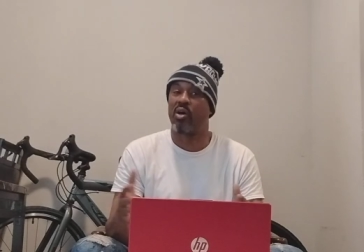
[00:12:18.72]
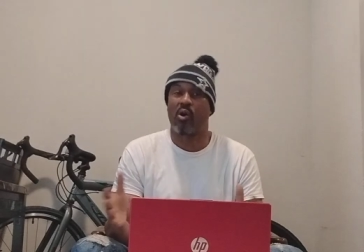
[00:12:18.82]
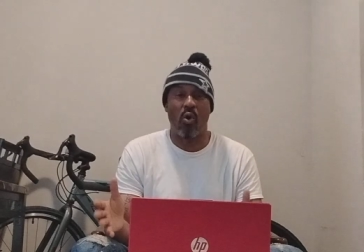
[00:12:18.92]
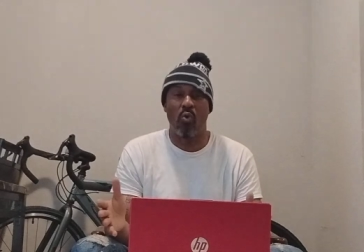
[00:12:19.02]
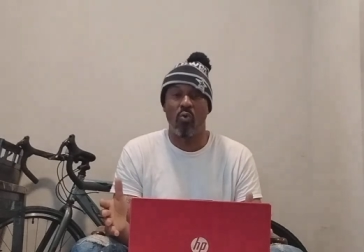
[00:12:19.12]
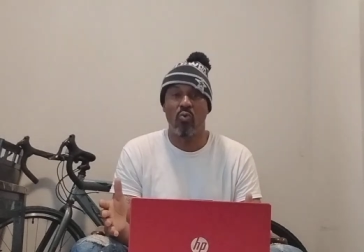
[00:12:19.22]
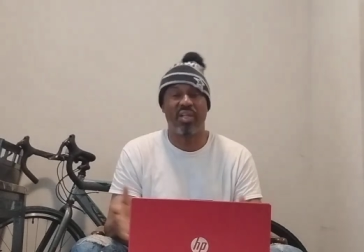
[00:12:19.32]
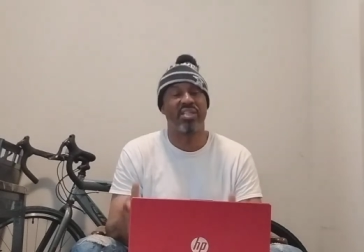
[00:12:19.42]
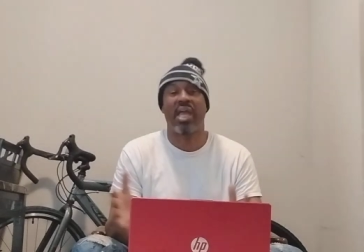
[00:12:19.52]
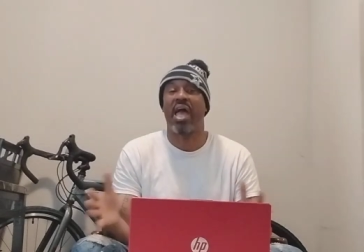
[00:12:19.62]

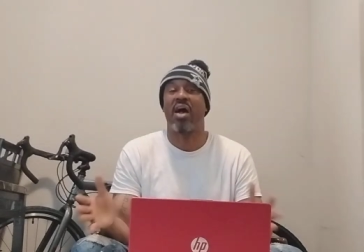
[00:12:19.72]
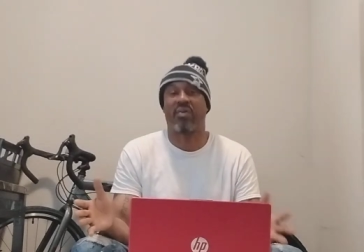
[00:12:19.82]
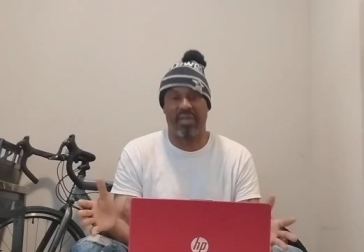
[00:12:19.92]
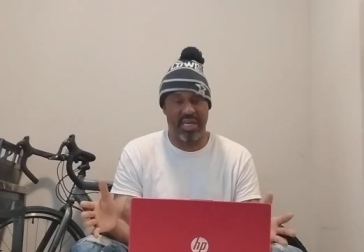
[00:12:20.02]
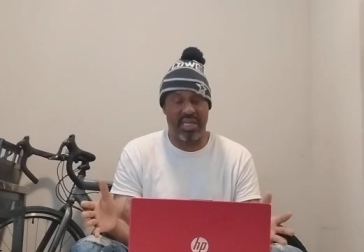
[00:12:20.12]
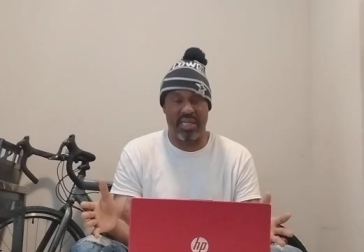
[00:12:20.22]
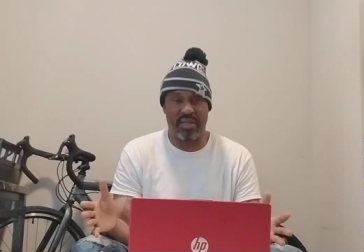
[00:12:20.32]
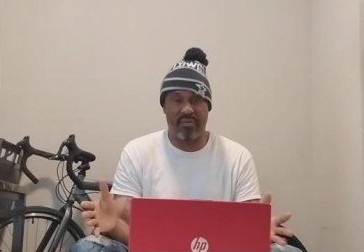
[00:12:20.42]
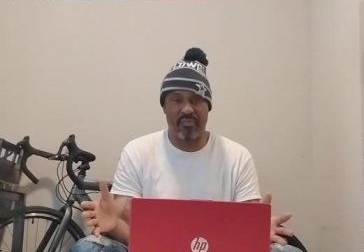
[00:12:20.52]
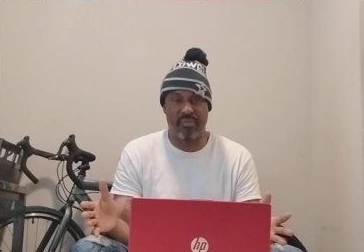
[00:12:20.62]
cold and calculating.
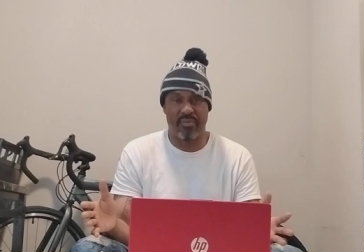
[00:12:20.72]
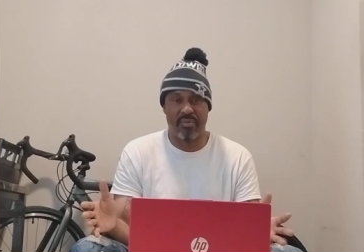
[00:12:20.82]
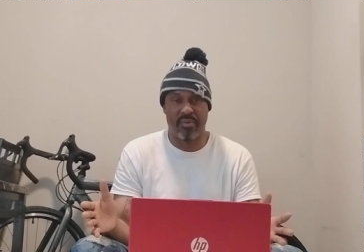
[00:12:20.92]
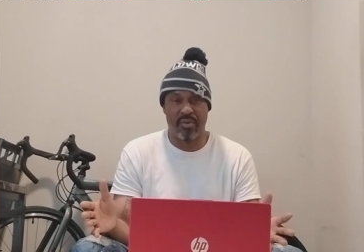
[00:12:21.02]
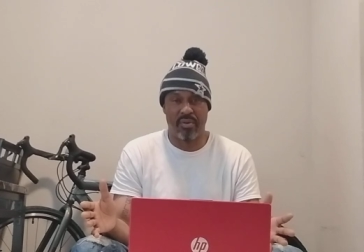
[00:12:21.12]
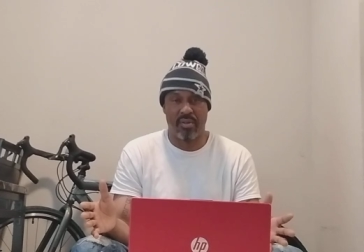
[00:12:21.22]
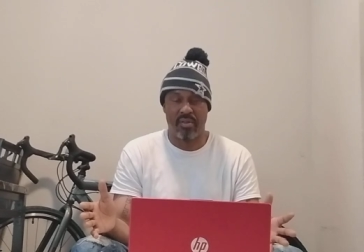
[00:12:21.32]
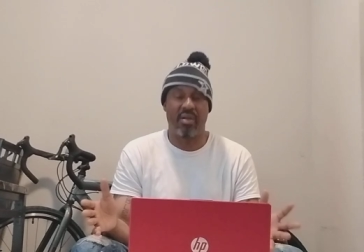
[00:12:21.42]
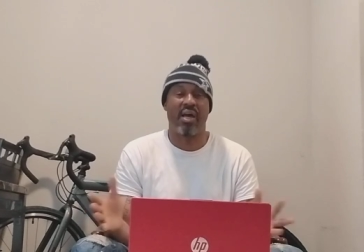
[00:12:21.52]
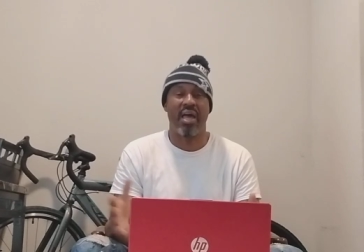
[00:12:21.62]

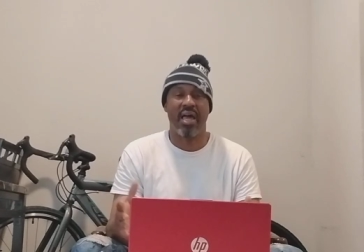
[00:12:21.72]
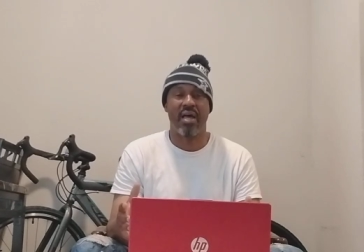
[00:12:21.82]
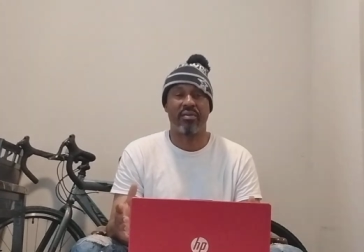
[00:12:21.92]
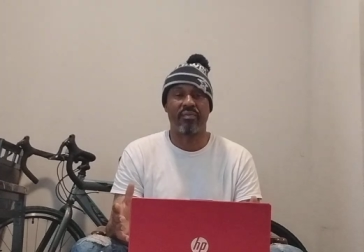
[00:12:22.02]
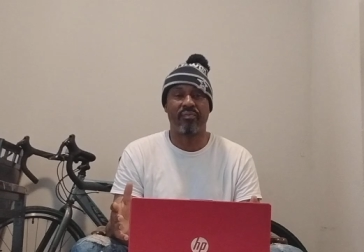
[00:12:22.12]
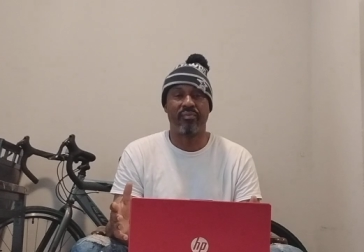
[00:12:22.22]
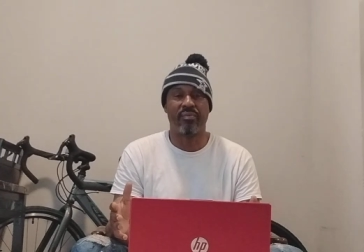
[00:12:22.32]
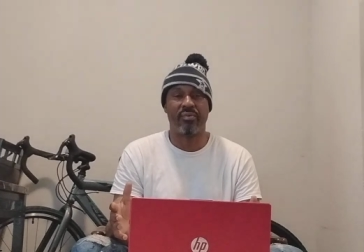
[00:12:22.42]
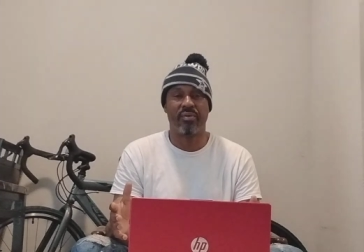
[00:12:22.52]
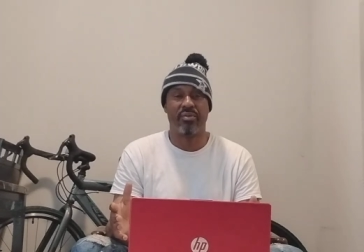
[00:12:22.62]
They are out
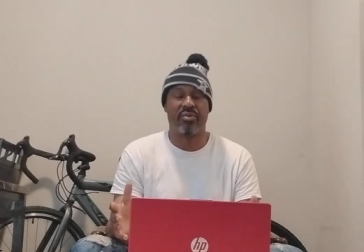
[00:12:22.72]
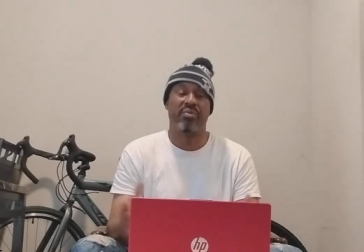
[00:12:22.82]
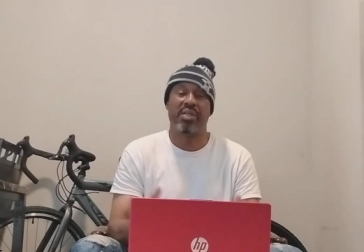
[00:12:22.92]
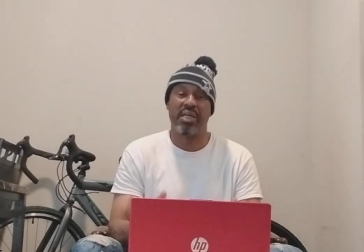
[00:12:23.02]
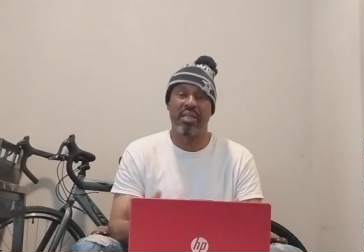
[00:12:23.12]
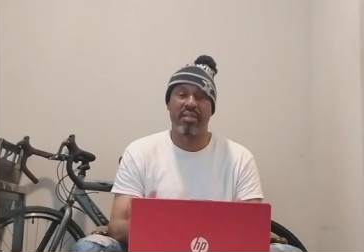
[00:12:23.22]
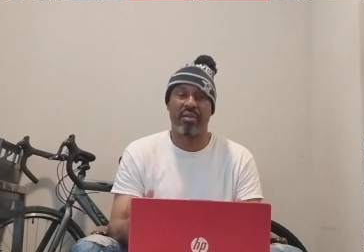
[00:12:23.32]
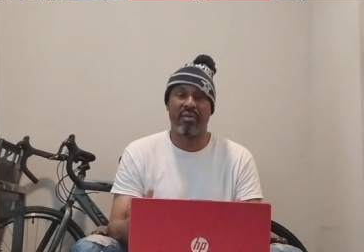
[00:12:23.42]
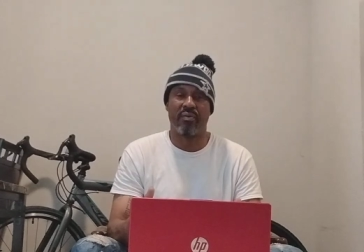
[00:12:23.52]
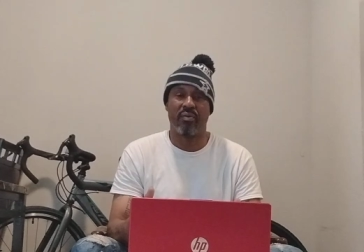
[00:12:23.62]
to get
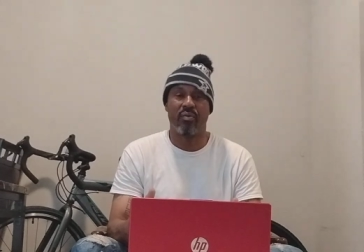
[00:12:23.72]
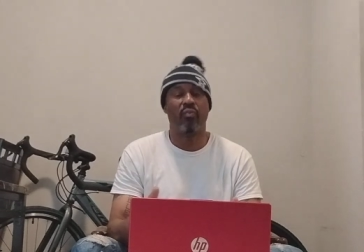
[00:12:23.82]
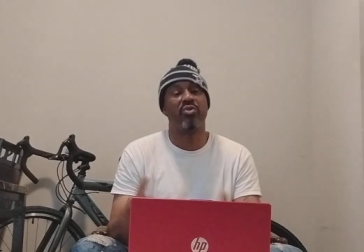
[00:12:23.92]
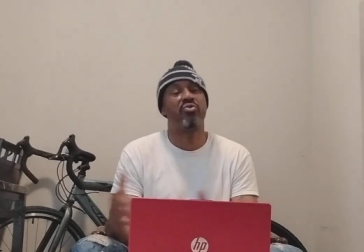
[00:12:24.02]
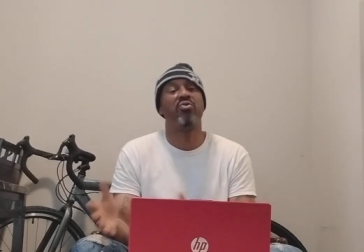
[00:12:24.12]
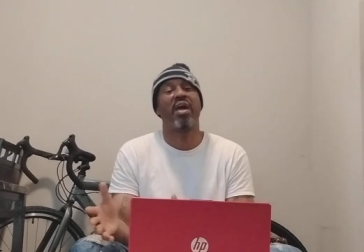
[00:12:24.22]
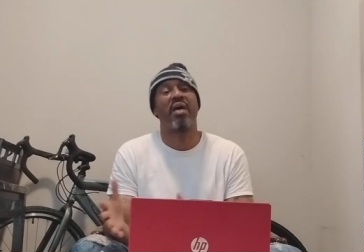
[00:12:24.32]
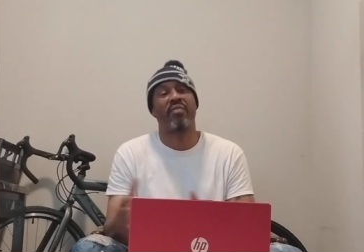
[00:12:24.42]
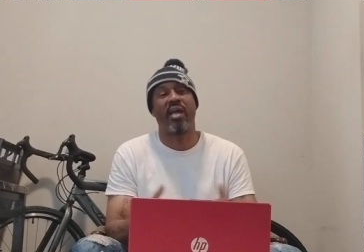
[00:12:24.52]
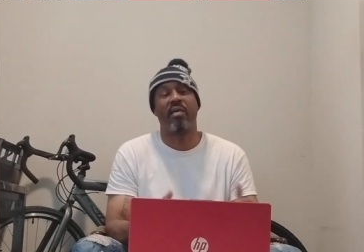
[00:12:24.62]
what you
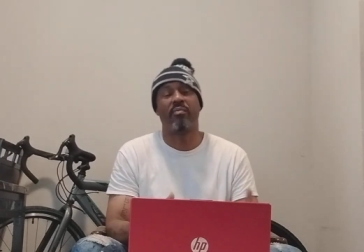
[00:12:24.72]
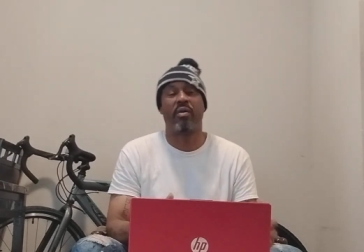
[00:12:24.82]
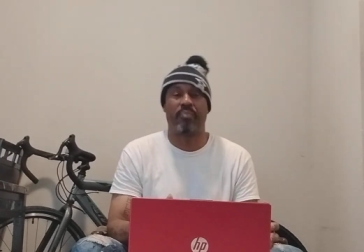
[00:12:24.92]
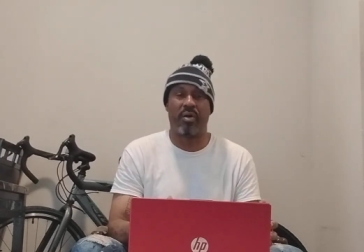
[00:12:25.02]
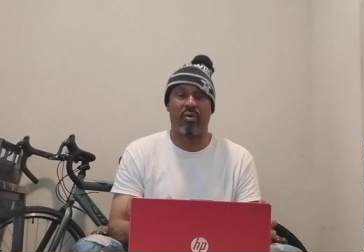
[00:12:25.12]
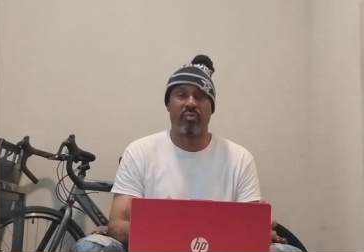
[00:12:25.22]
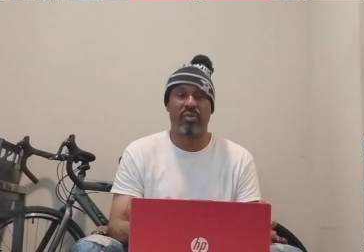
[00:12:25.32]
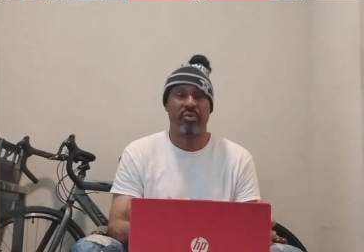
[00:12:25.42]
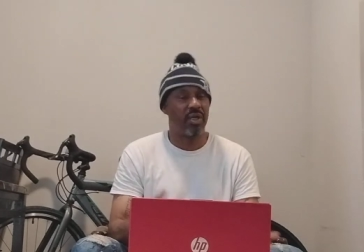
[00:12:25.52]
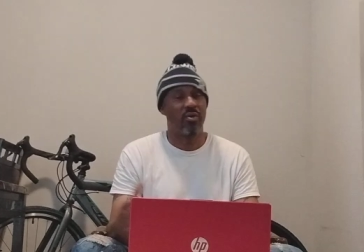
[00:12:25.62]
have came up on.
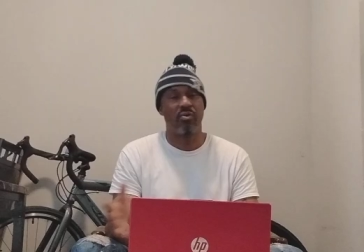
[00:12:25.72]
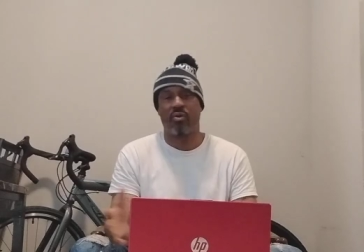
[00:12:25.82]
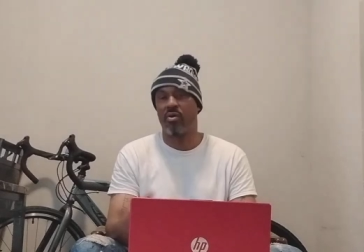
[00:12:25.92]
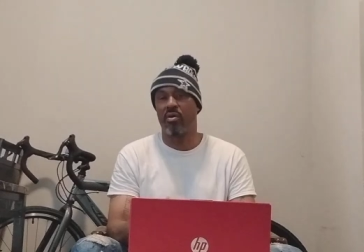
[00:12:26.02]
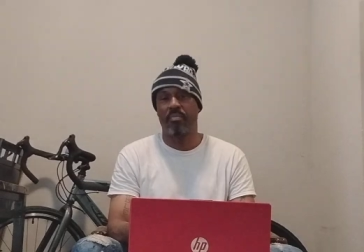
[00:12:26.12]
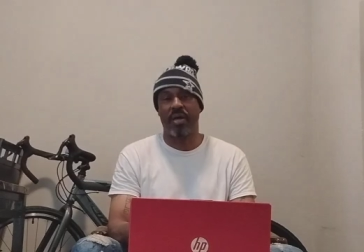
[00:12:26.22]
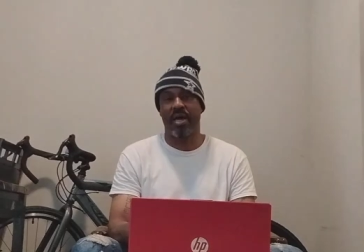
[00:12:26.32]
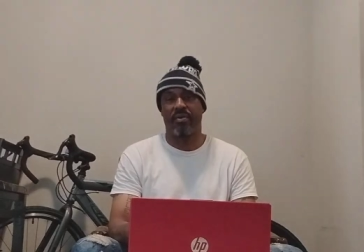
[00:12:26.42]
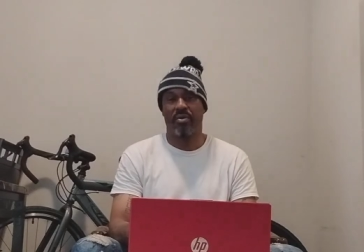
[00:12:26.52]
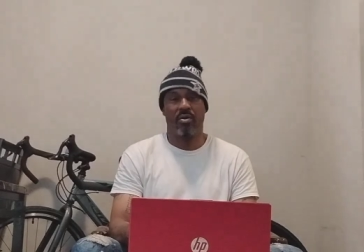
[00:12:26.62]
They don't care
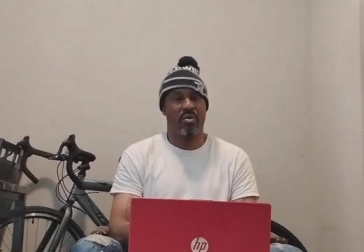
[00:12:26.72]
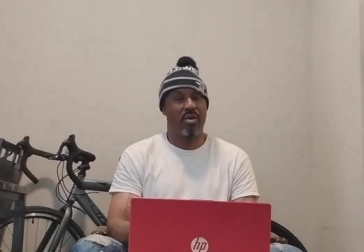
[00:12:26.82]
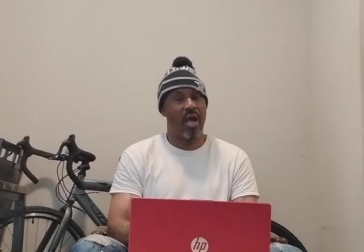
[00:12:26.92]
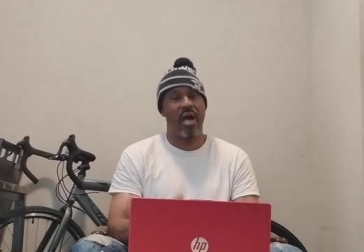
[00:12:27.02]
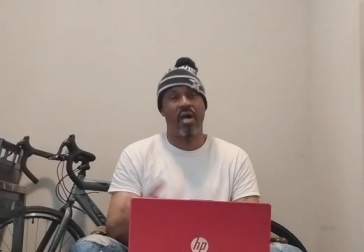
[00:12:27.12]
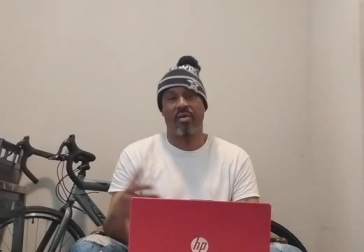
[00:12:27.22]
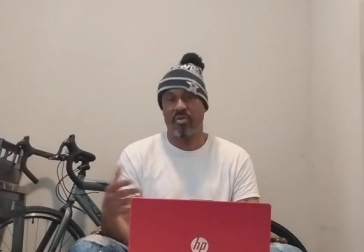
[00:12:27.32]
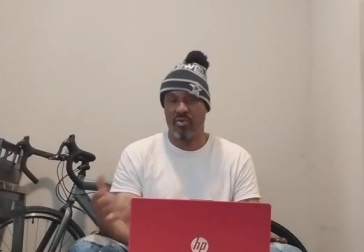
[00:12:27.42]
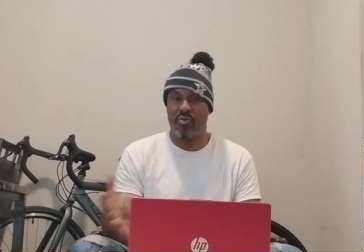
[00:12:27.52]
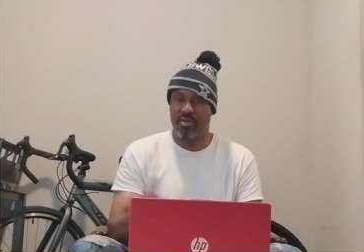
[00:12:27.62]
about how
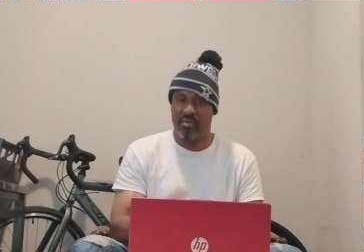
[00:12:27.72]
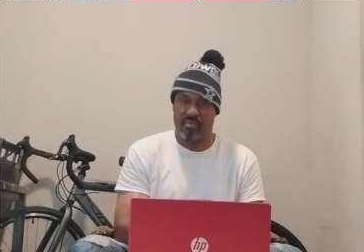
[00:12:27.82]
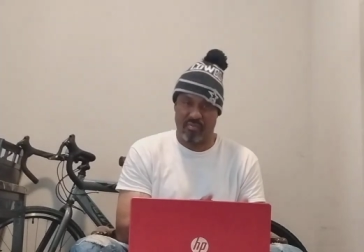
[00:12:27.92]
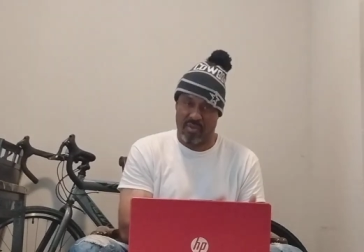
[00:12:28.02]
you